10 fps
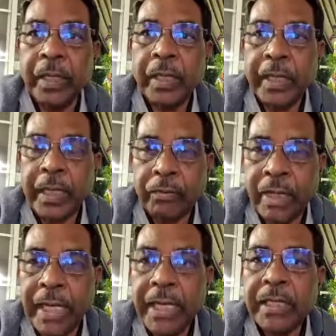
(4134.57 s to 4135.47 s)

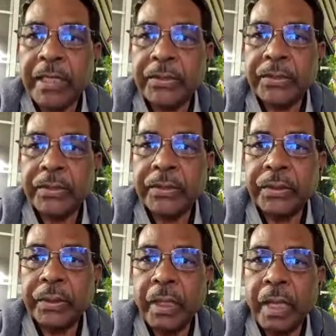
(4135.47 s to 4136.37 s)
Regulators
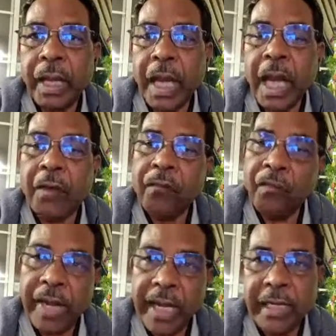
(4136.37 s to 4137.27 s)
are
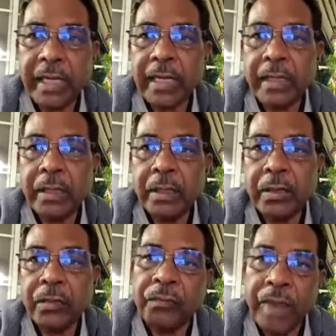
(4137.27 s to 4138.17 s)
waiting
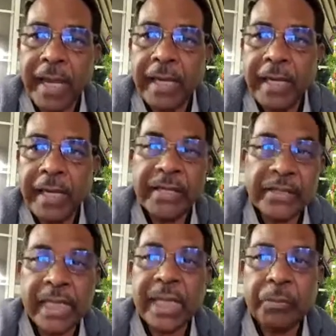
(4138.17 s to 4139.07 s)
to find a
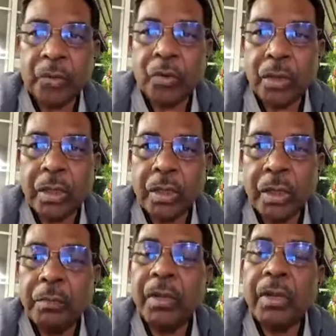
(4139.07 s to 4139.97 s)
scapegoat
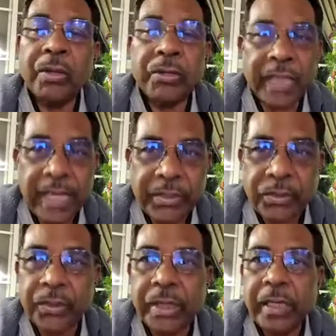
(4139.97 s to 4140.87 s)
because, as you
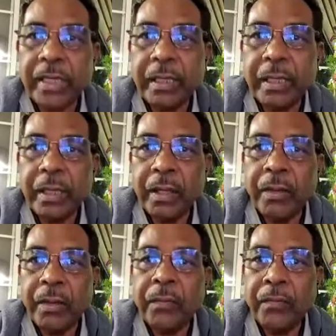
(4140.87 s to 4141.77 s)
said,
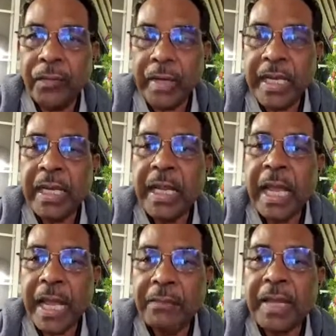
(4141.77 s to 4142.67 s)
we
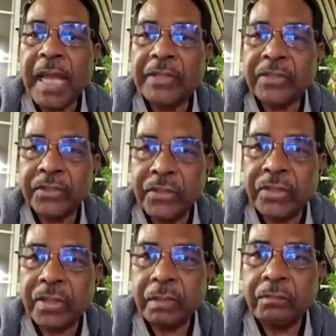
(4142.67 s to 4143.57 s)
have as a
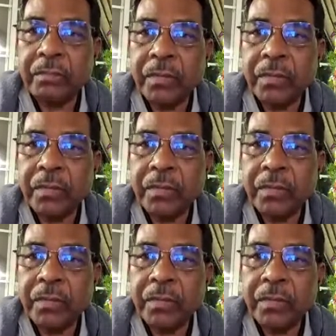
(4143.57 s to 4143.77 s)
system